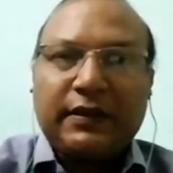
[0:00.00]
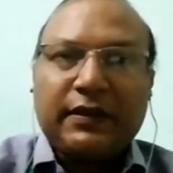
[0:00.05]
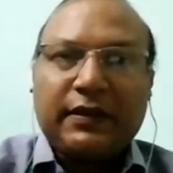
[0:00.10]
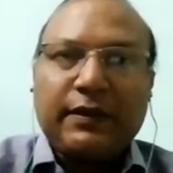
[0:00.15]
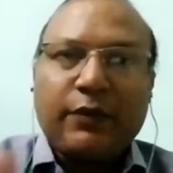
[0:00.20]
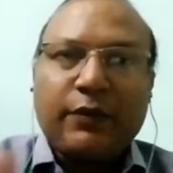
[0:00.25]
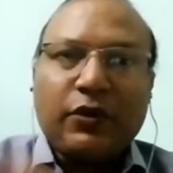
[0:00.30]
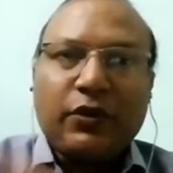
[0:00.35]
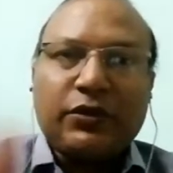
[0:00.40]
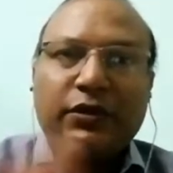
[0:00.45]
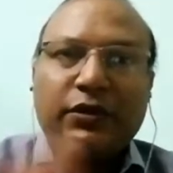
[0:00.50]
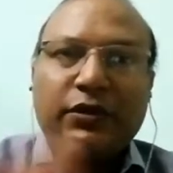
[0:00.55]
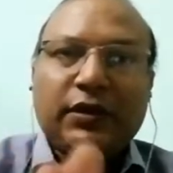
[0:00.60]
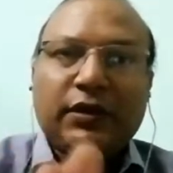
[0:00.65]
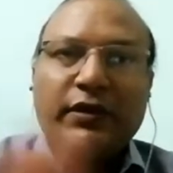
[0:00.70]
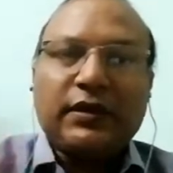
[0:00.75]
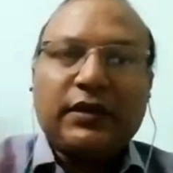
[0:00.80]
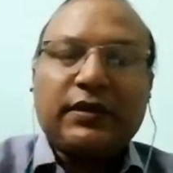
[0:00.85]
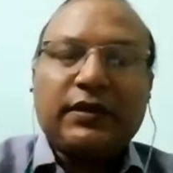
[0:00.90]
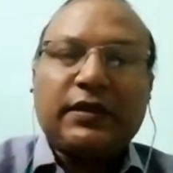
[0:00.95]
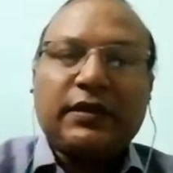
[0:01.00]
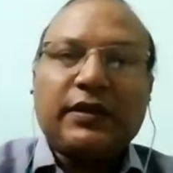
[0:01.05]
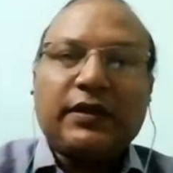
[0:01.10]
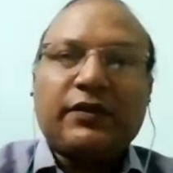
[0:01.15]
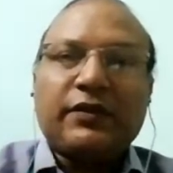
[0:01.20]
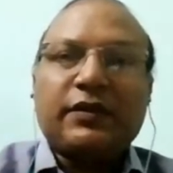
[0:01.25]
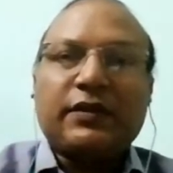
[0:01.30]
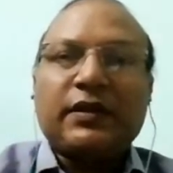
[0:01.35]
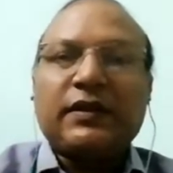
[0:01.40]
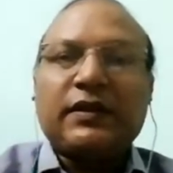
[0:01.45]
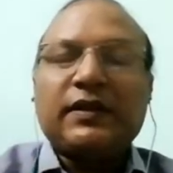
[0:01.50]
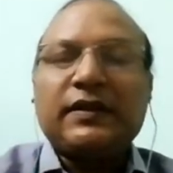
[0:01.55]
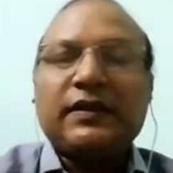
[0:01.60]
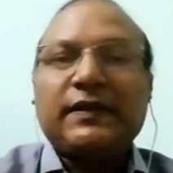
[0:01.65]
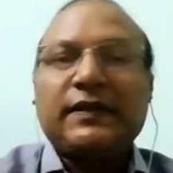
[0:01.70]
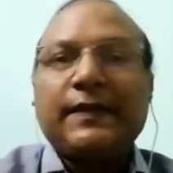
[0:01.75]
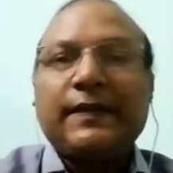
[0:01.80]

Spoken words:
the positive charges, negative charges